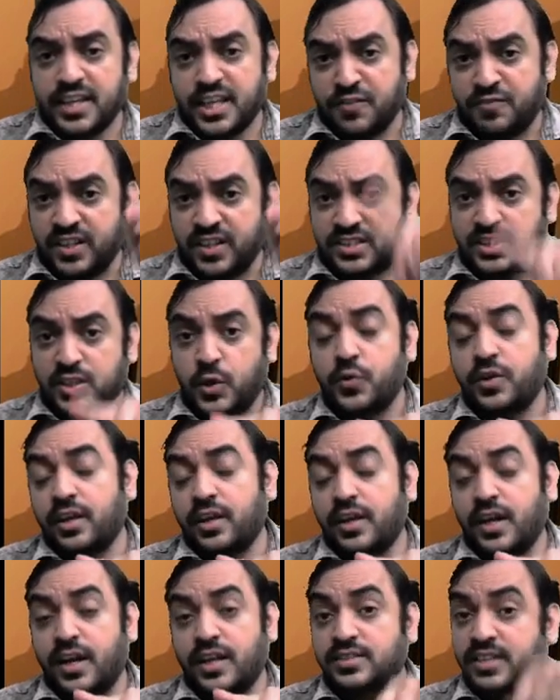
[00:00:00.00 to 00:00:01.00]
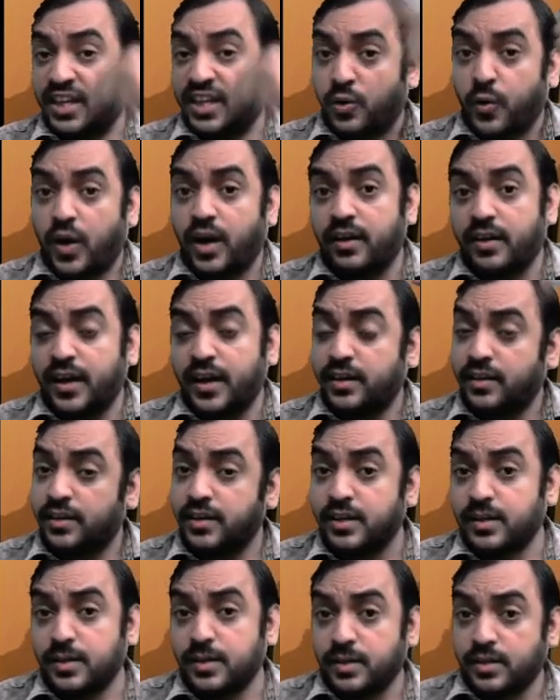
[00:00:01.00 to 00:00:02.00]
If discounting rate is required rate,
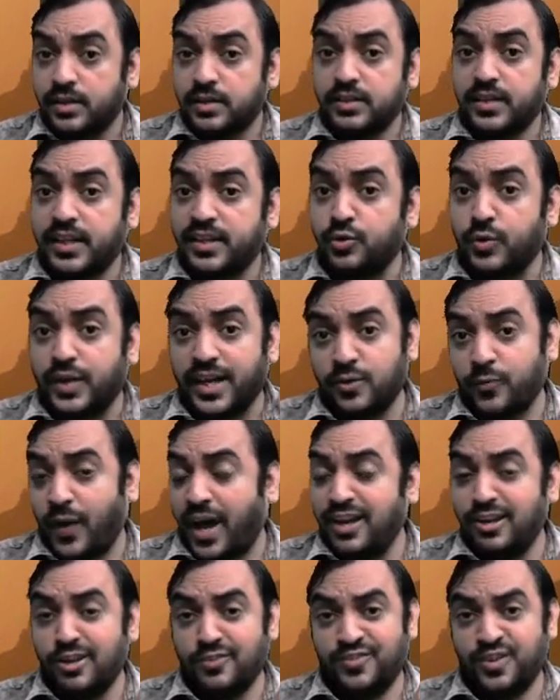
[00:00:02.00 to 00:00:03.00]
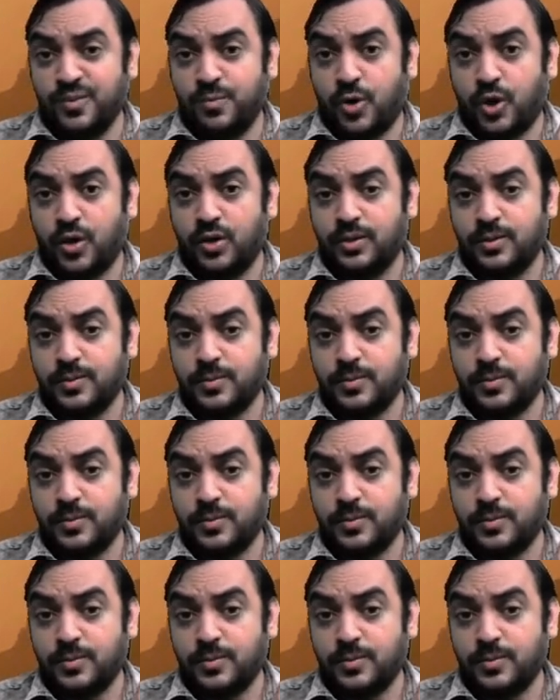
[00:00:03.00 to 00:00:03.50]
then you get value of the bond.